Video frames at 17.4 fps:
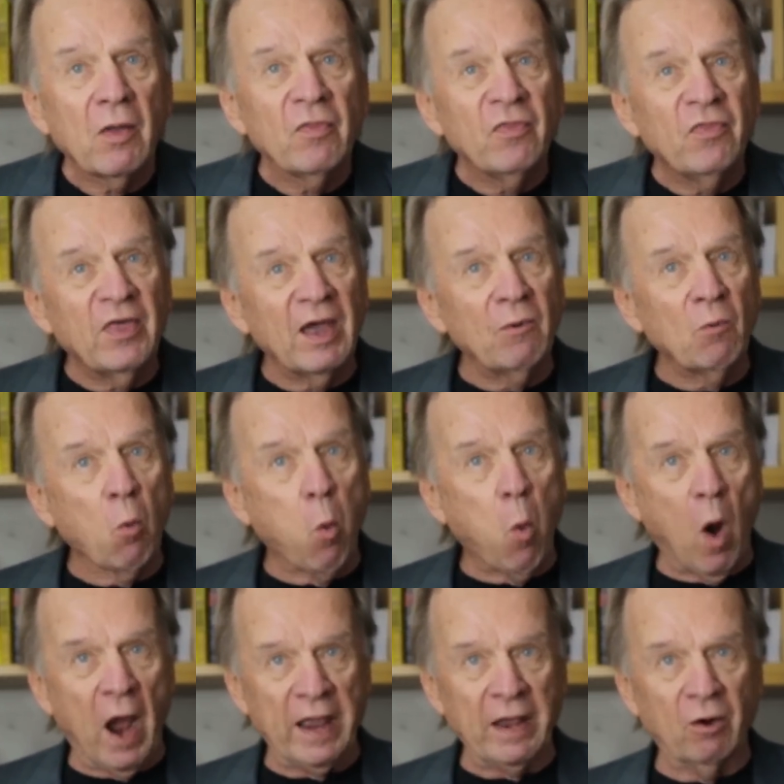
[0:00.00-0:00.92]
then
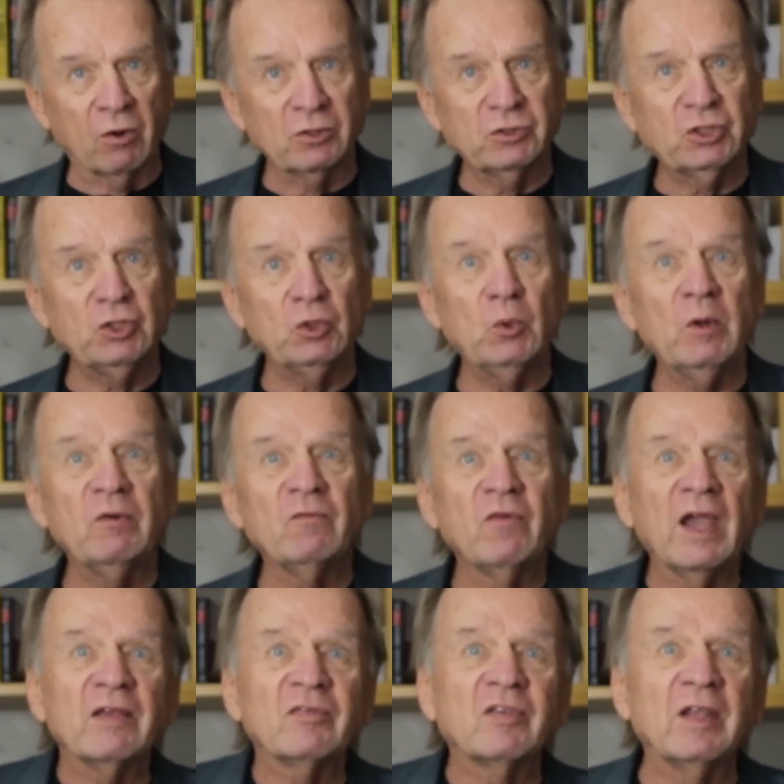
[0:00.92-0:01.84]
why aren't you
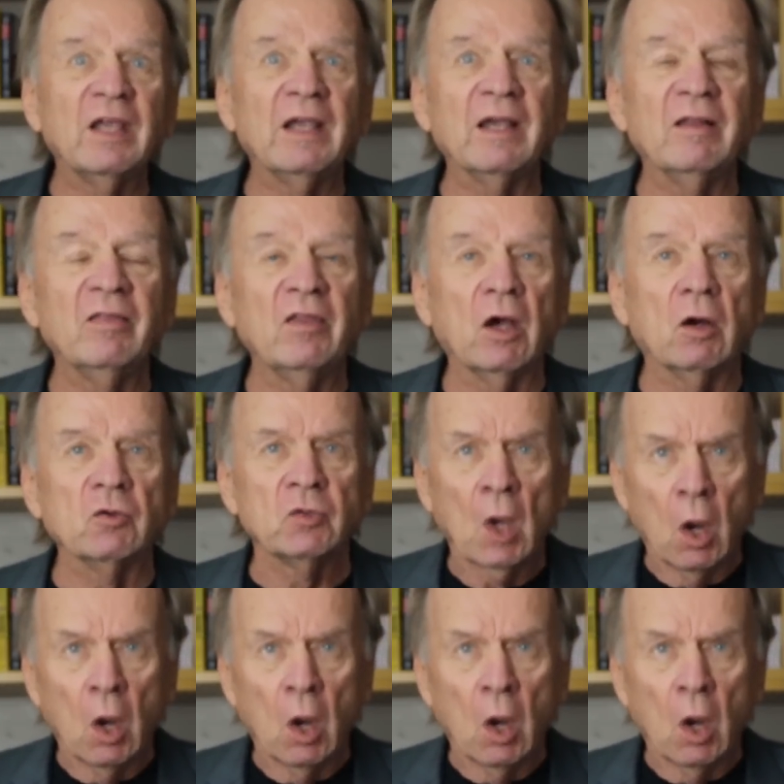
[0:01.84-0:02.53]
investing in those?